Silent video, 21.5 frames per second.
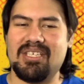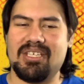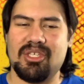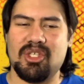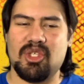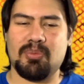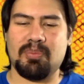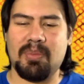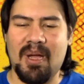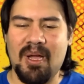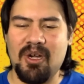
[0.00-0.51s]
And
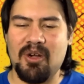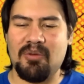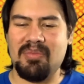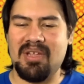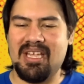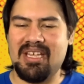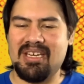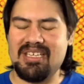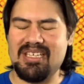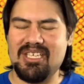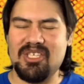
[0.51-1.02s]

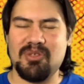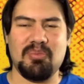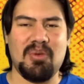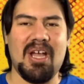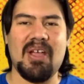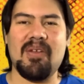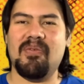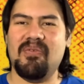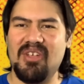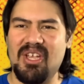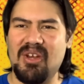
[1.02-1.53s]
Spider-Man is my
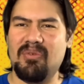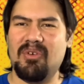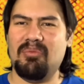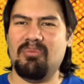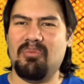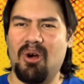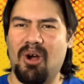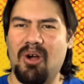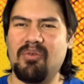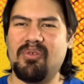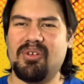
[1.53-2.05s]
favorite
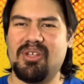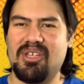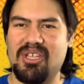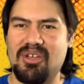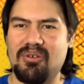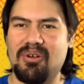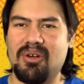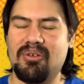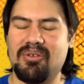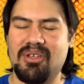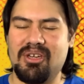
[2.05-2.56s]
Marvel
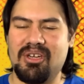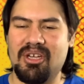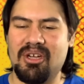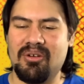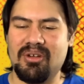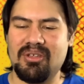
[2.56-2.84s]
hero, you know.